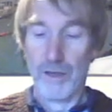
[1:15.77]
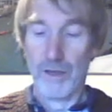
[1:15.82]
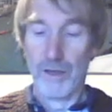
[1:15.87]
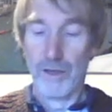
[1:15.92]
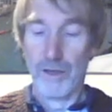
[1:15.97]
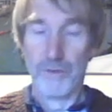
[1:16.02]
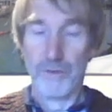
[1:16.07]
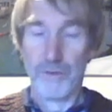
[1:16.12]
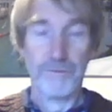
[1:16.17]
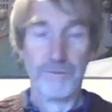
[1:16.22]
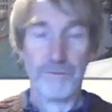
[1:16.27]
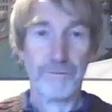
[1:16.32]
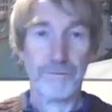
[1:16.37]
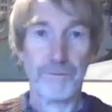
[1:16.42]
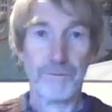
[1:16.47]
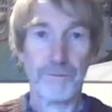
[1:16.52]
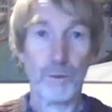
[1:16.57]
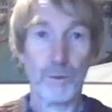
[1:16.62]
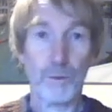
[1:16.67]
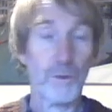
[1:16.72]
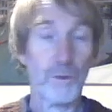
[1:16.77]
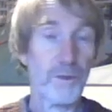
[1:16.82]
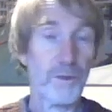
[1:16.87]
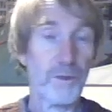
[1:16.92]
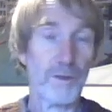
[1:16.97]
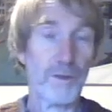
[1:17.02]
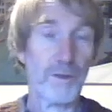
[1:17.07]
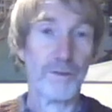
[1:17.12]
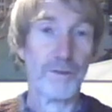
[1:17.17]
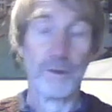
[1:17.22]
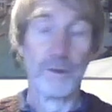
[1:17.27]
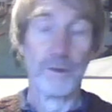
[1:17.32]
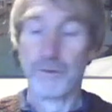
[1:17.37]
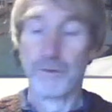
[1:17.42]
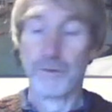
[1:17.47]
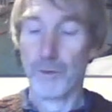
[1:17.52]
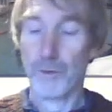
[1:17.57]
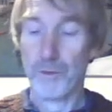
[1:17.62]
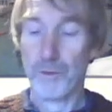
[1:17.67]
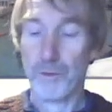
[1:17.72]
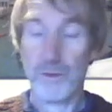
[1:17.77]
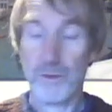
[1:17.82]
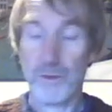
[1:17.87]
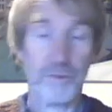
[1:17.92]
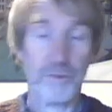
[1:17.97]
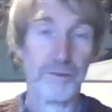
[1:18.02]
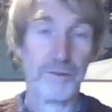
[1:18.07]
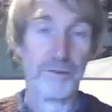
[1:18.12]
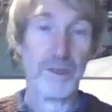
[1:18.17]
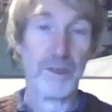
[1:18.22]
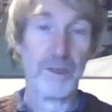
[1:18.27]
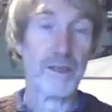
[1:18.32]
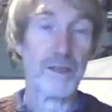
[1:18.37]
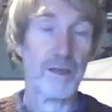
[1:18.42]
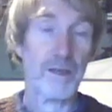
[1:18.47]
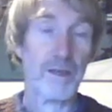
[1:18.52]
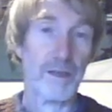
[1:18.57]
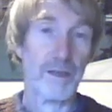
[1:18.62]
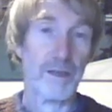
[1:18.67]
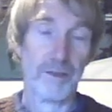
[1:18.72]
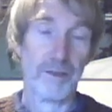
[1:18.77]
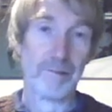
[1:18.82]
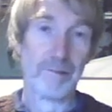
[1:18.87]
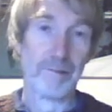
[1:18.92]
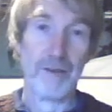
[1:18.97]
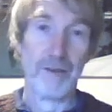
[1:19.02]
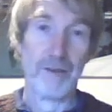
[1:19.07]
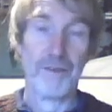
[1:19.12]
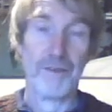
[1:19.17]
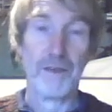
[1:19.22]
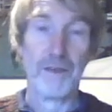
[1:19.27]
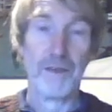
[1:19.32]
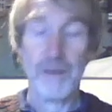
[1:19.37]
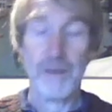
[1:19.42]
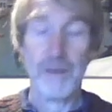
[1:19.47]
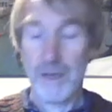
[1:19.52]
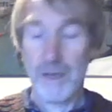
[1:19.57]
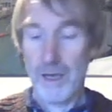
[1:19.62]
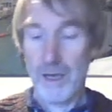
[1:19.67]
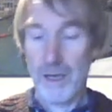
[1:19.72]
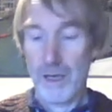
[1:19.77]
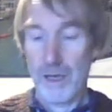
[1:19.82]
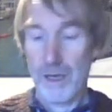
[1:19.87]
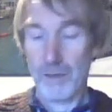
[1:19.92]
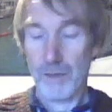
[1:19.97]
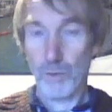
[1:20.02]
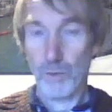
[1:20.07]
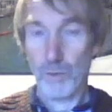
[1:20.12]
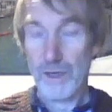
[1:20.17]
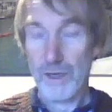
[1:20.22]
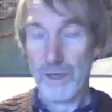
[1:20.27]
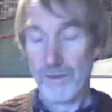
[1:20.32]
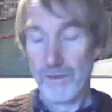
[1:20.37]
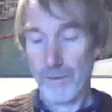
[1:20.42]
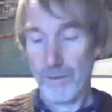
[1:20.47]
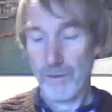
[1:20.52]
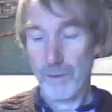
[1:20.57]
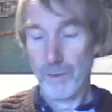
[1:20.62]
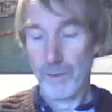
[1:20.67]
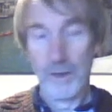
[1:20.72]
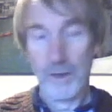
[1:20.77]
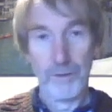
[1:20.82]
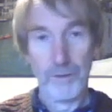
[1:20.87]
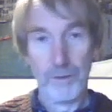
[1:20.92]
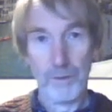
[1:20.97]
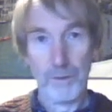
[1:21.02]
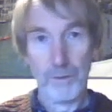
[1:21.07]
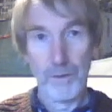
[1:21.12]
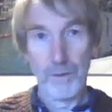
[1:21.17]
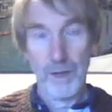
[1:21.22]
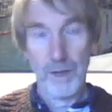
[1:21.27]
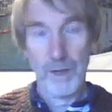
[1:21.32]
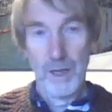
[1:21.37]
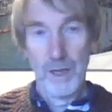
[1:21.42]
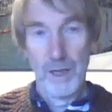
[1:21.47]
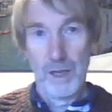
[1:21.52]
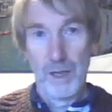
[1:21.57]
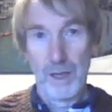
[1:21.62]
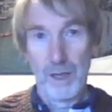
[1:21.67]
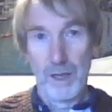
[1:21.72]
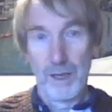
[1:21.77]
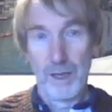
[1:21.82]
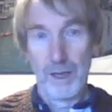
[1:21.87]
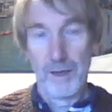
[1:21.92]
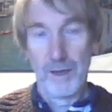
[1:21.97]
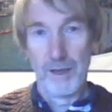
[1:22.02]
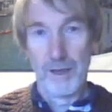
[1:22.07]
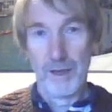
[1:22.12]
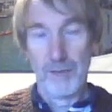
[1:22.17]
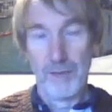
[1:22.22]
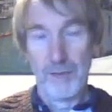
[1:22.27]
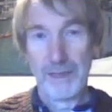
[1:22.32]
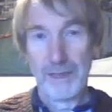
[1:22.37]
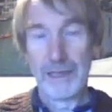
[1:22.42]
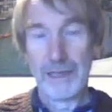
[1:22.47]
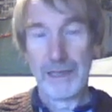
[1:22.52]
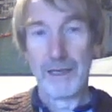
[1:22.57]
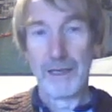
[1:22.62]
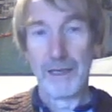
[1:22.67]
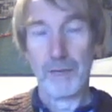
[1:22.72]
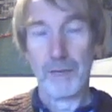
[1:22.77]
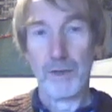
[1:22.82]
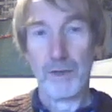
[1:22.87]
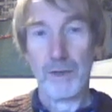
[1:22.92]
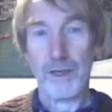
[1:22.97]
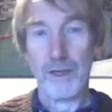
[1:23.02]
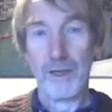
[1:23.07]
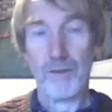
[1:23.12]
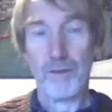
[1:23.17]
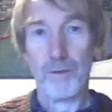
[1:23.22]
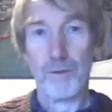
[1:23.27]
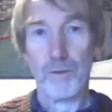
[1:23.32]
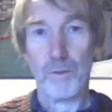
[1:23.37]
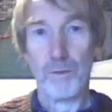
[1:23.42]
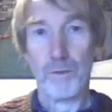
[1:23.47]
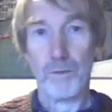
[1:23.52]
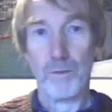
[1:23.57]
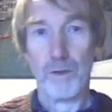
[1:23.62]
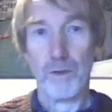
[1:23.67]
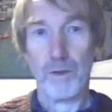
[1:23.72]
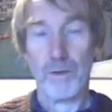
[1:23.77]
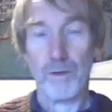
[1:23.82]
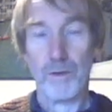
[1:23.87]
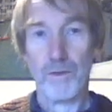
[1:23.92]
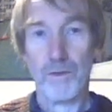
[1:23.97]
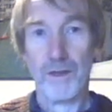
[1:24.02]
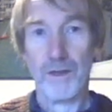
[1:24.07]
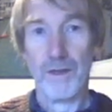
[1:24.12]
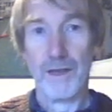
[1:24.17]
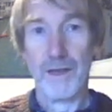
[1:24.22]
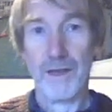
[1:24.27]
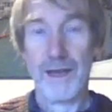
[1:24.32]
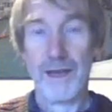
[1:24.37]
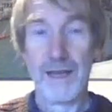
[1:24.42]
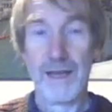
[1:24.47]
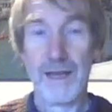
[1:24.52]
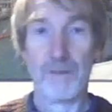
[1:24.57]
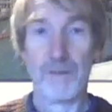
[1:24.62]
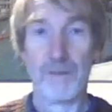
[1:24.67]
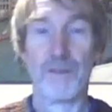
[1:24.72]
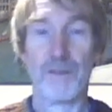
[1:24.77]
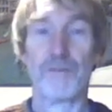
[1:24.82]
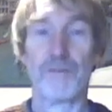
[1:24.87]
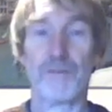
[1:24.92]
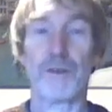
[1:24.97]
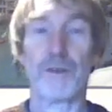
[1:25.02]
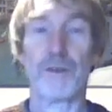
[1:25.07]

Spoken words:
field force which is free, that's gravity and weight of the particles. Clearly we need to use an enhanced field